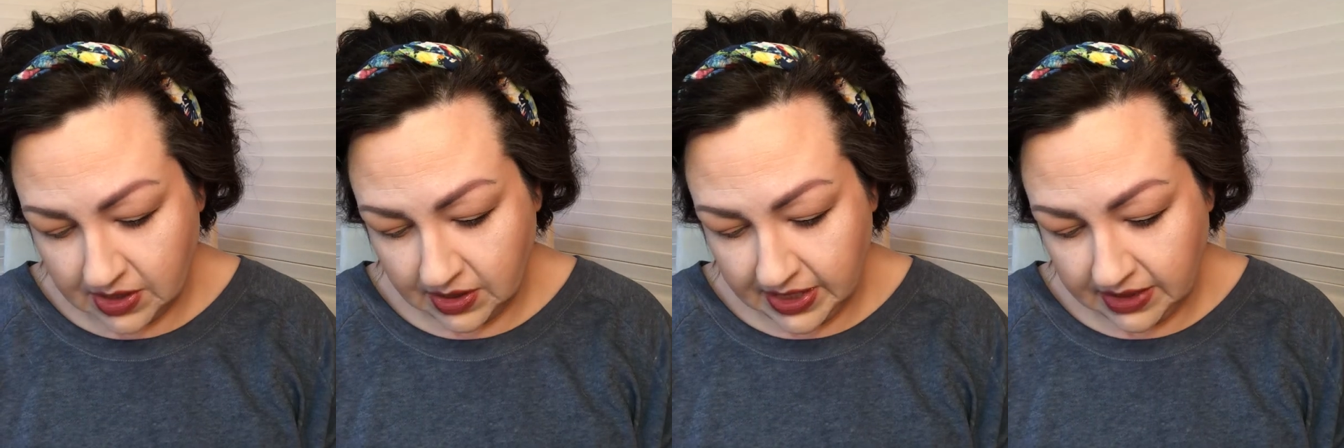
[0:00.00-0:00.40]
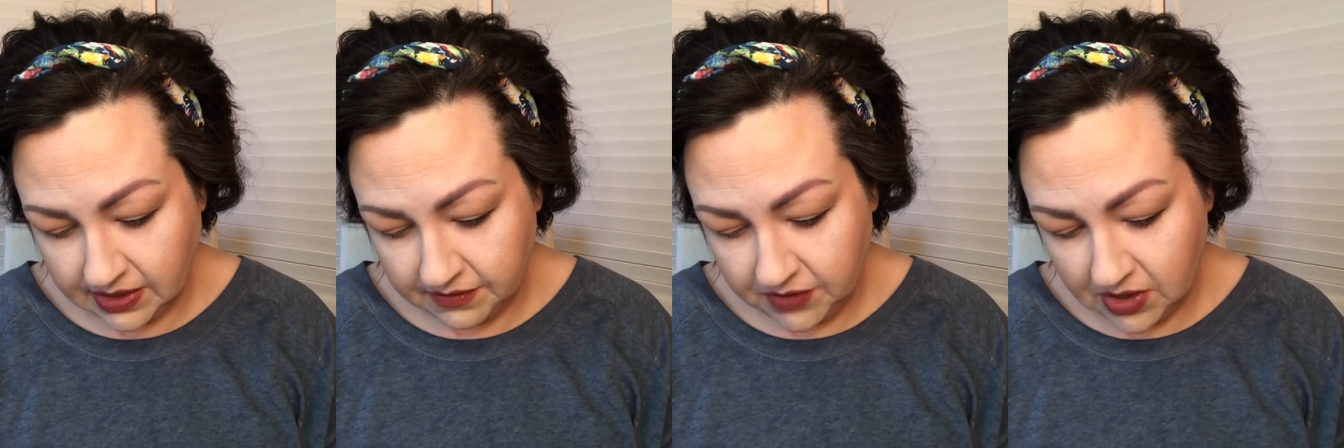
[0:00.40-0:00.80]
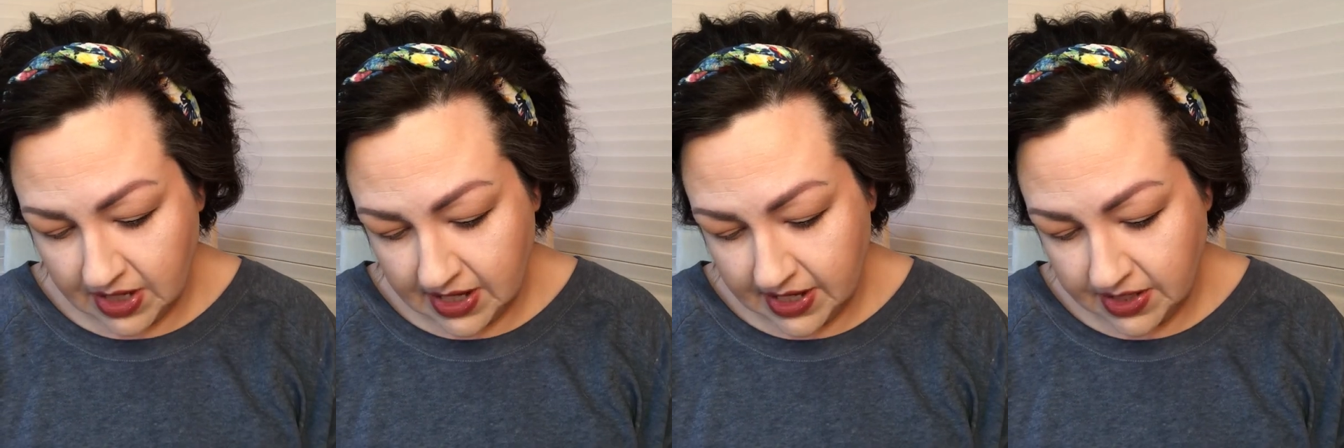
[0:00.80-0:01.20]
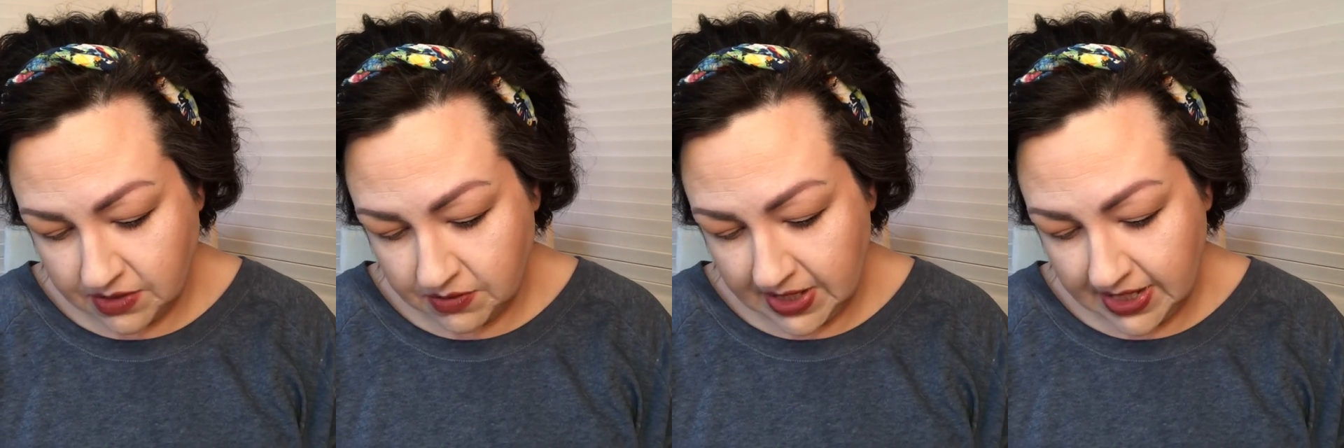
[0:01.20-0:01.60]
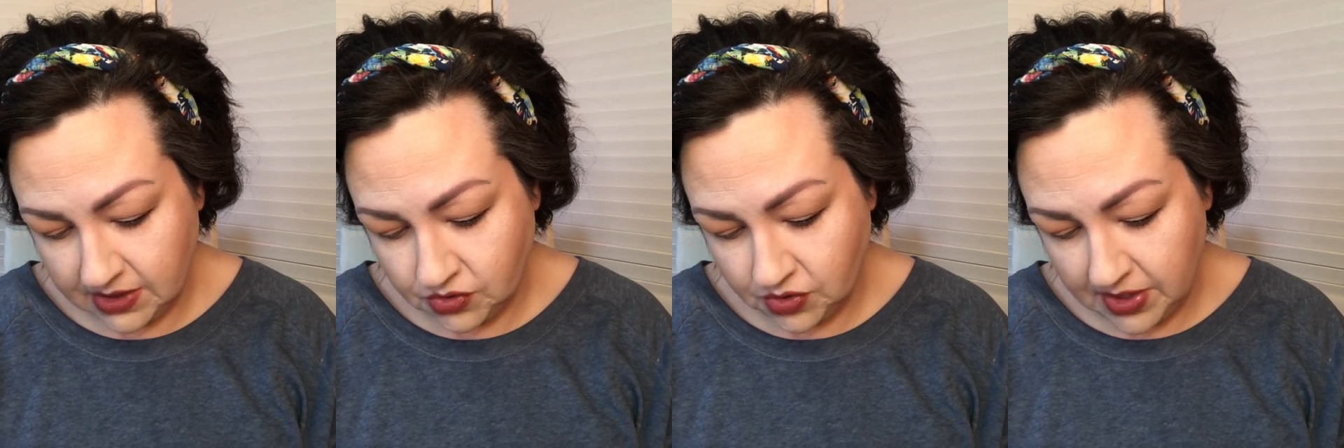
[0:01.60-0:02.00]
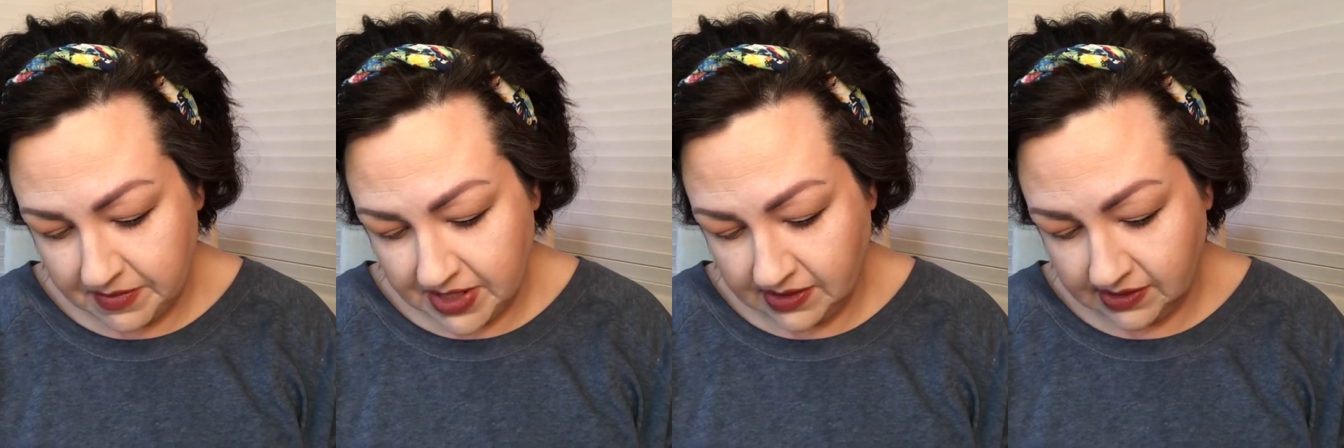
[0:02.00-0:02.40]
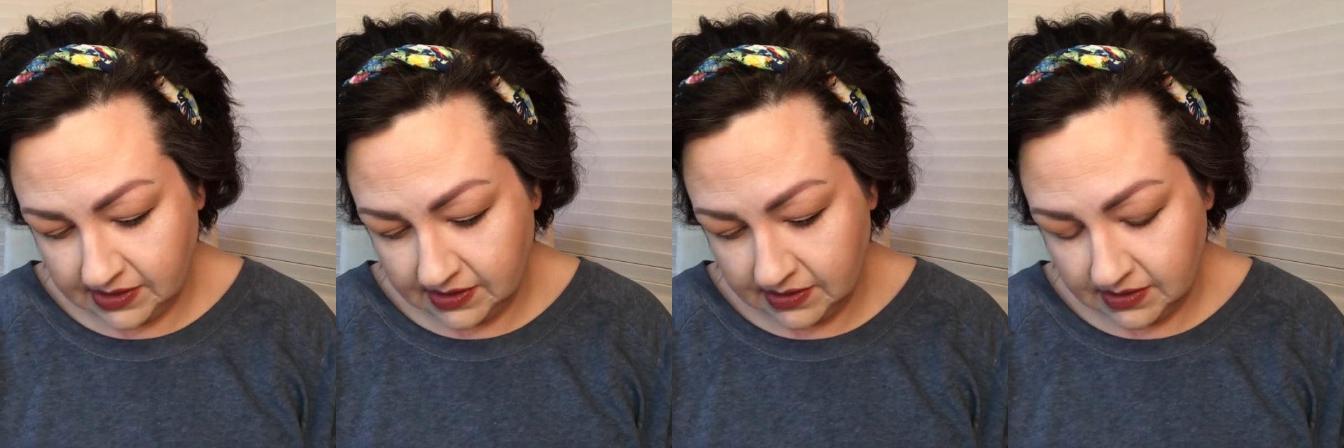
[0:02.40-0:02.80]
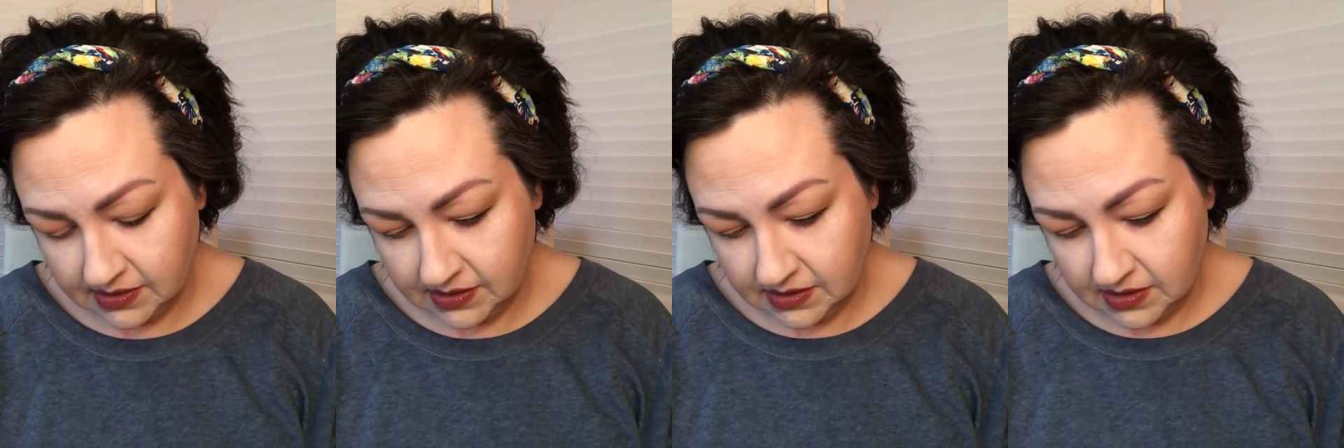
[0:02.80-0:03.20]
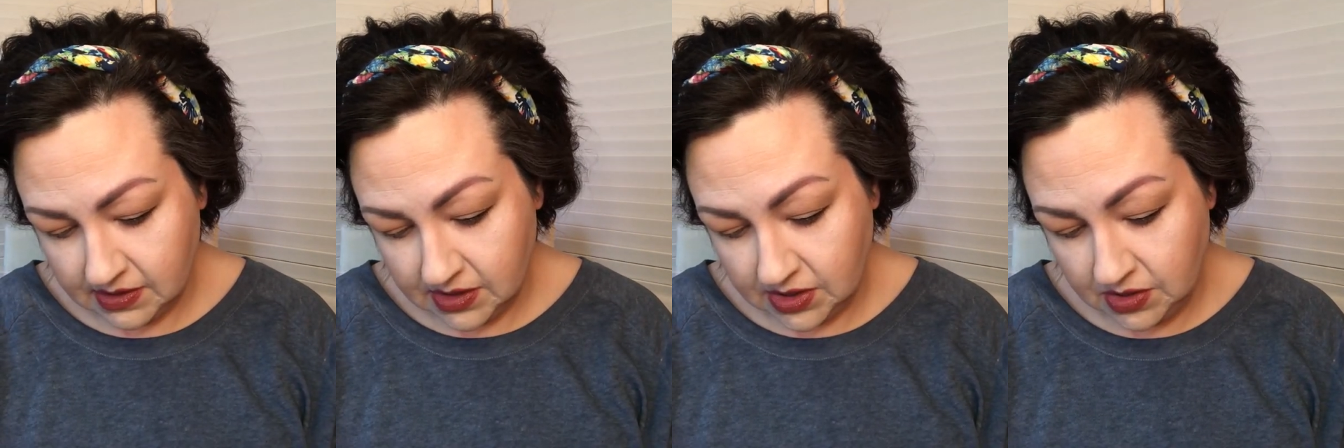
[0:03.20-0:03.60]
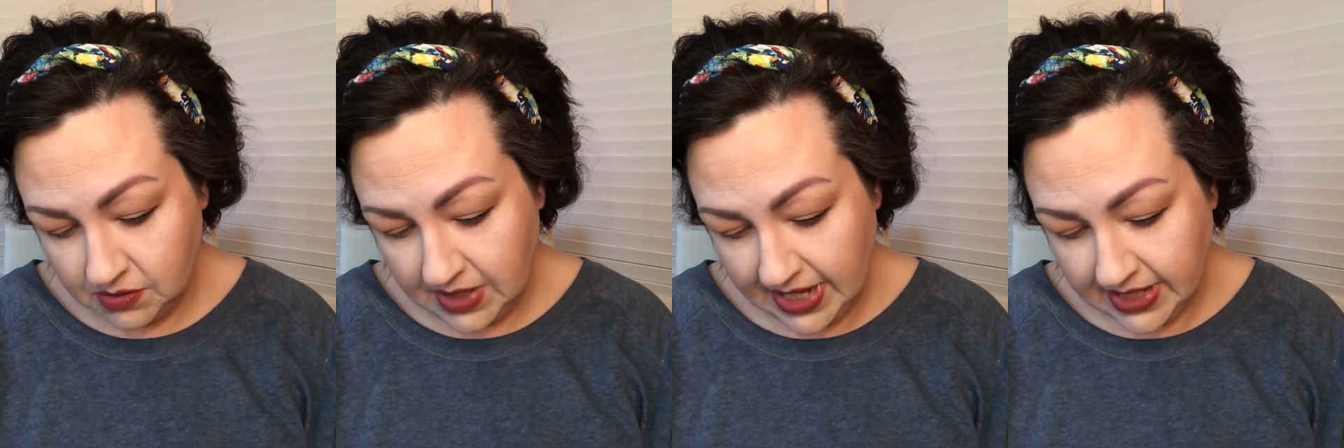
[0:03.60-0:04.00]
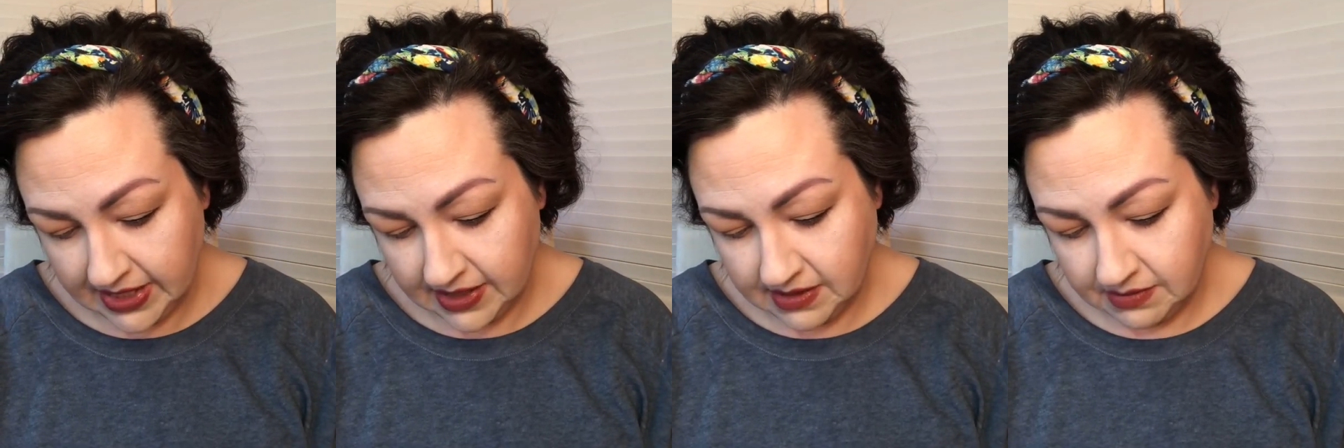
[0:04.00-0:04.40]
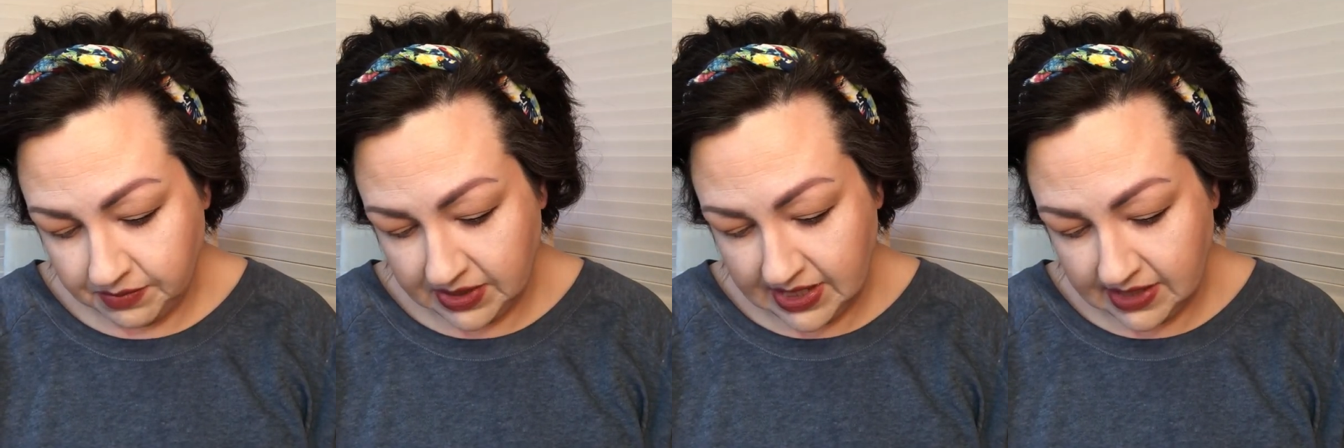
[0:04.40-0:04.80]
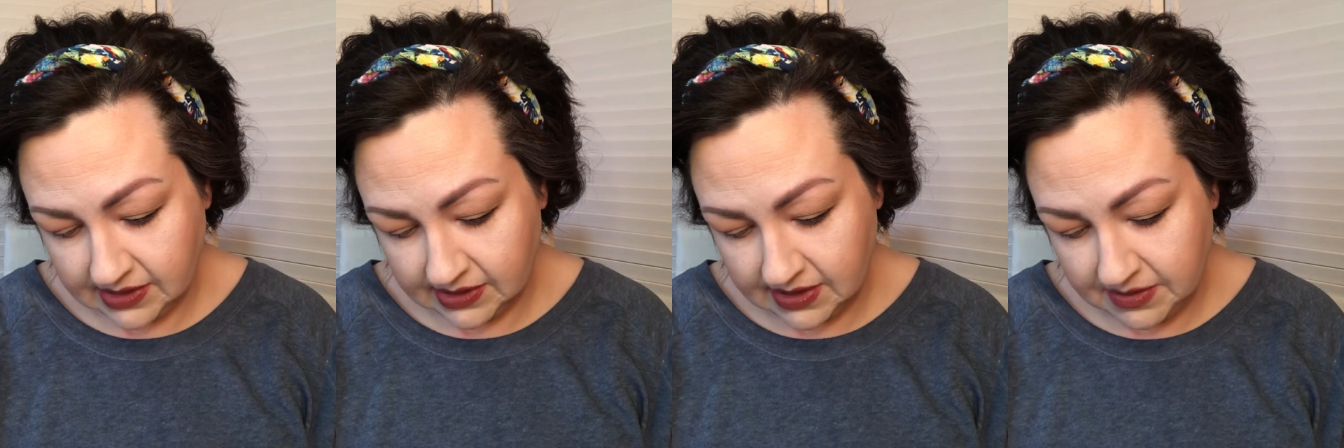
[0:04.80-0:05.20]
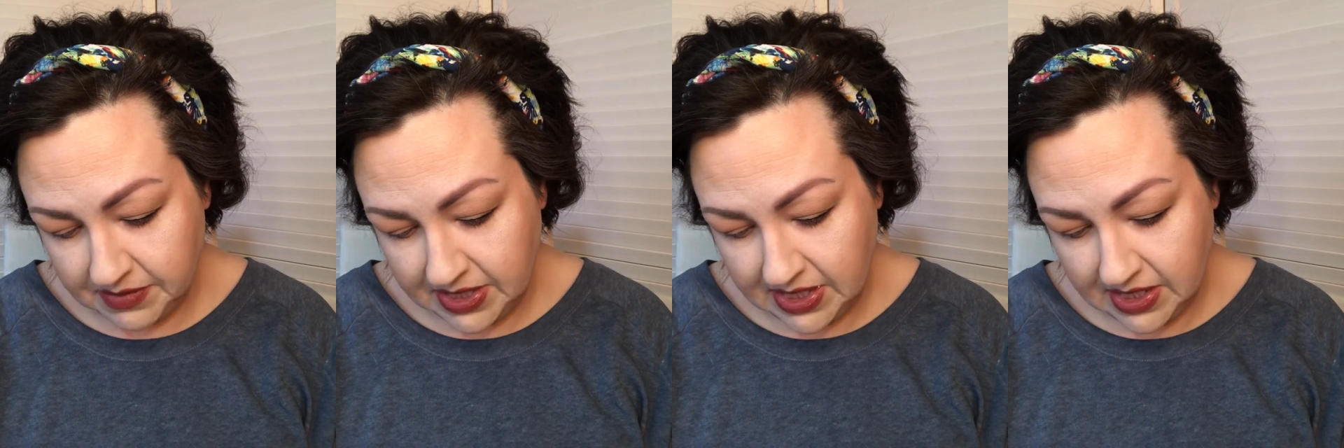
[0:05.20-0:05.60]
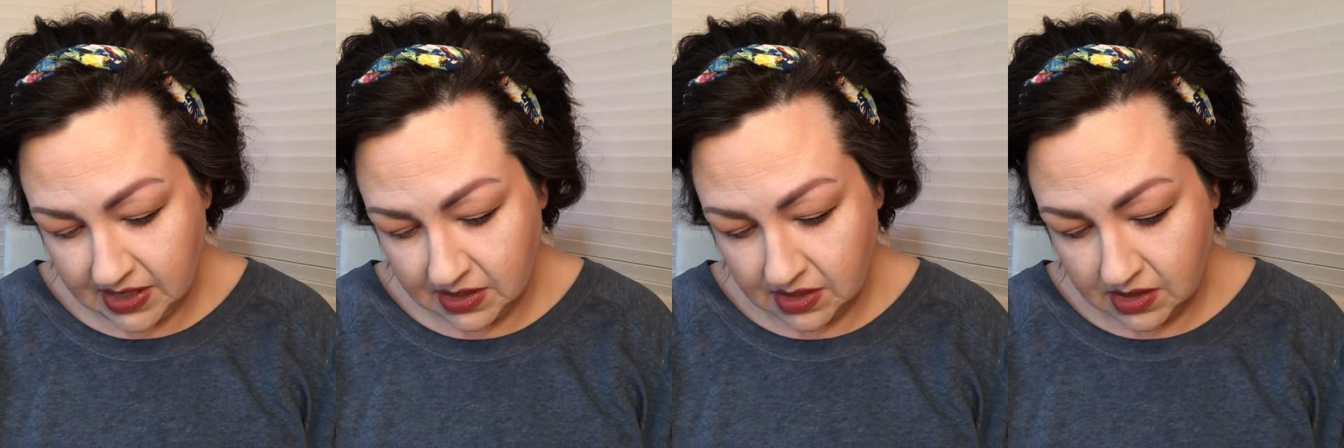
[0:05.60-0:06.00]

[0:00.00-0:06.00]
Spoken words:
length of your eye, you can trim it. You can, but that's going to be...